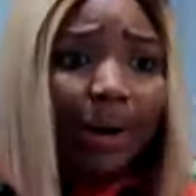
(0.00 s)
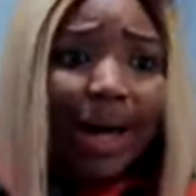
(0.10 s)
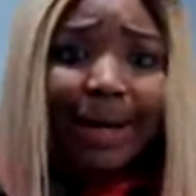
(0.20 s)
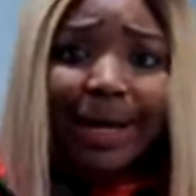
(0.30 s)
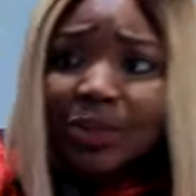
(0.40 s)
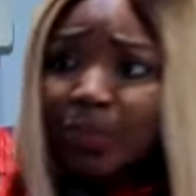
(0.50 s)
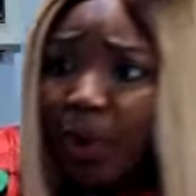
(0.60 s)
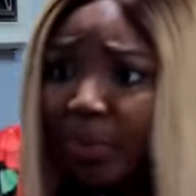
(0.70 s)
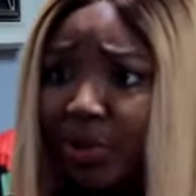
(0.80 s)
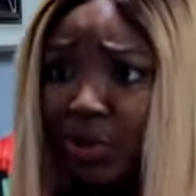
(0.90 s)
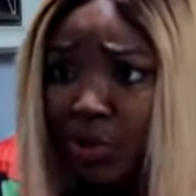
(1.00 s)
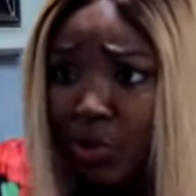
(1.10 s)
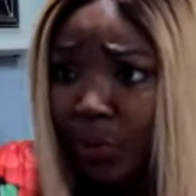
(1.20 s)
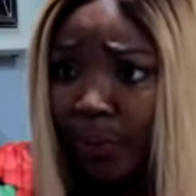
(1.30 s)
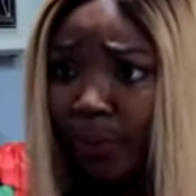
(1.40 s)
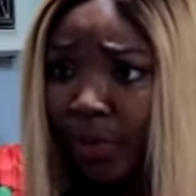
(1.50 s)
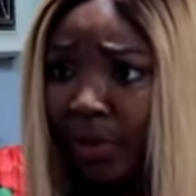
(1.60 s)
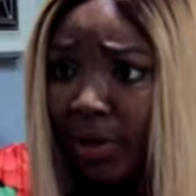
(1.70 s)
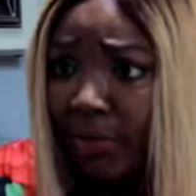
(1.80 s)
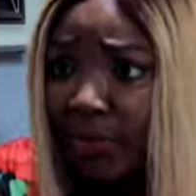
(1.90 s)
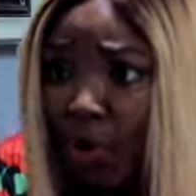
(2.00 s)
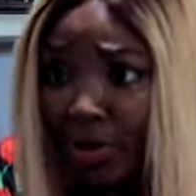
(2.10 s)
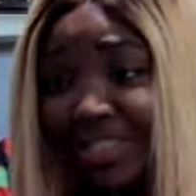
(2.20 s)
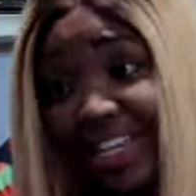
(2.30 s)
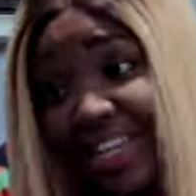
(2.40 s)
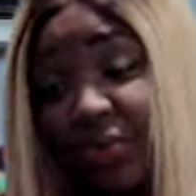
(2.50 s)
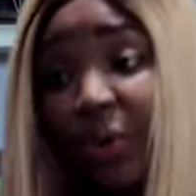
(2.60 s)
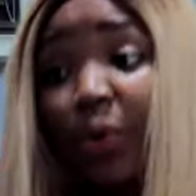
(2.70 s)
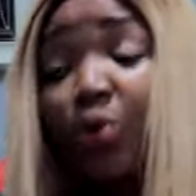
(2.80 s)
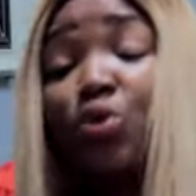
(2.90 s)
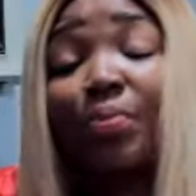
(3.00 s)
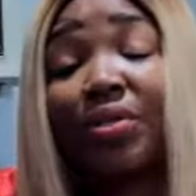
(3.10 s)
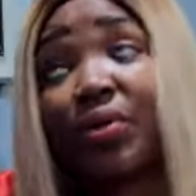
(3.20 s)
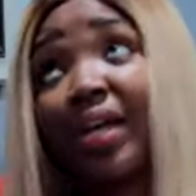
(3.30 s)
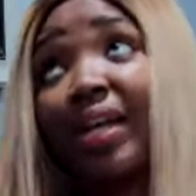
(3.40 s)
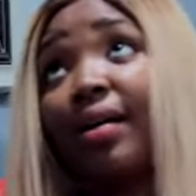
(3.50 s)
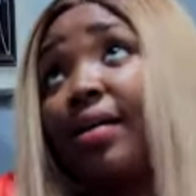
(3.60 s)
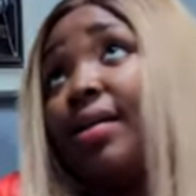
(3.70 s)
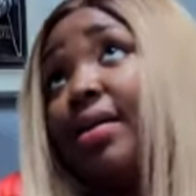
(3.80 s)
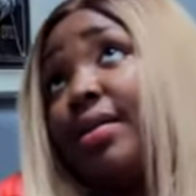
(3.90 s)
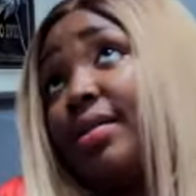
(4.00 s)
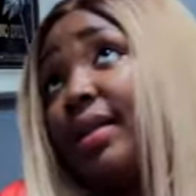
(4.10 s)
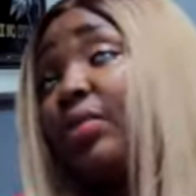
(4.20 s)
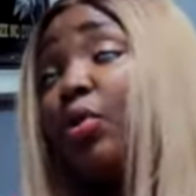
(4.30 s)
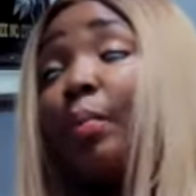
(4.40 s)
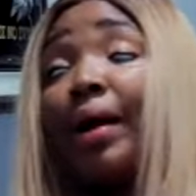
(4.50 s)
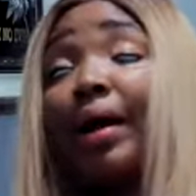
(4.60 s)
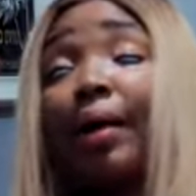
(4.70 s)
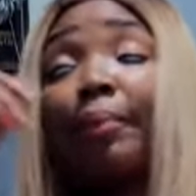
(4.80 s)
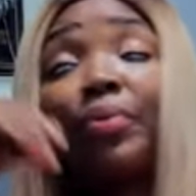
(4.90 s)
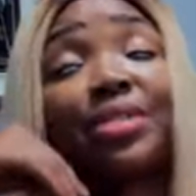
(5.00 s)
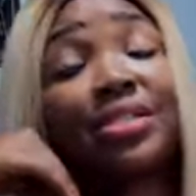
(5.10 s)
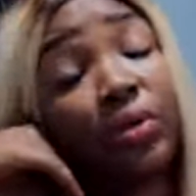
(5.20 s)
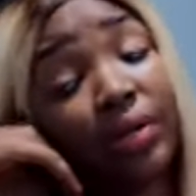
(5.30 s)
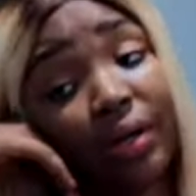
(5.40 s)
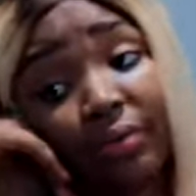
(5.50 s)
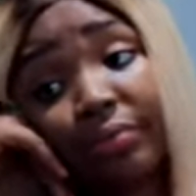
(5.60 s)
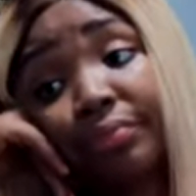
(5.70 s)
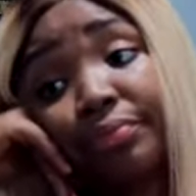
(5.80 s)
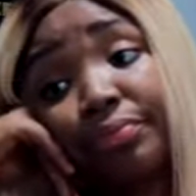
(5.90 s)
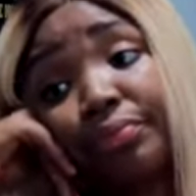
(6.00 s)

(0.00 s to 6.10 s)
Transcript: Well, I can't promise you. If God says we're going to be together, then no man can put us under.